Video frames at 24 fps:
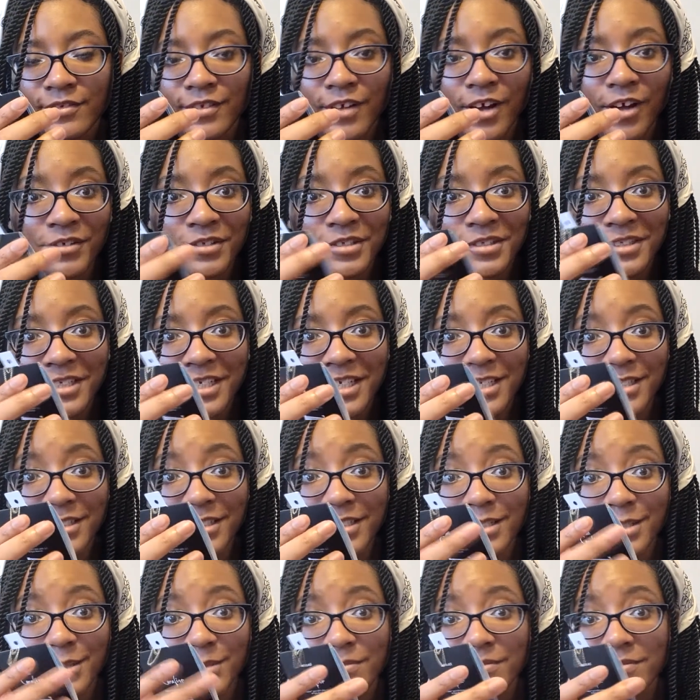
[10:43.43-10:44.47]
All the things
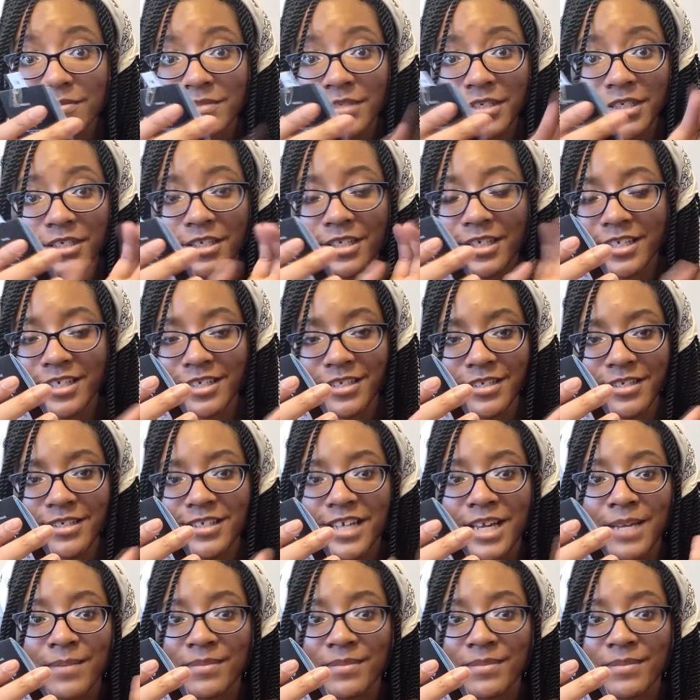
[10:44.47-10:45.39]
that she is.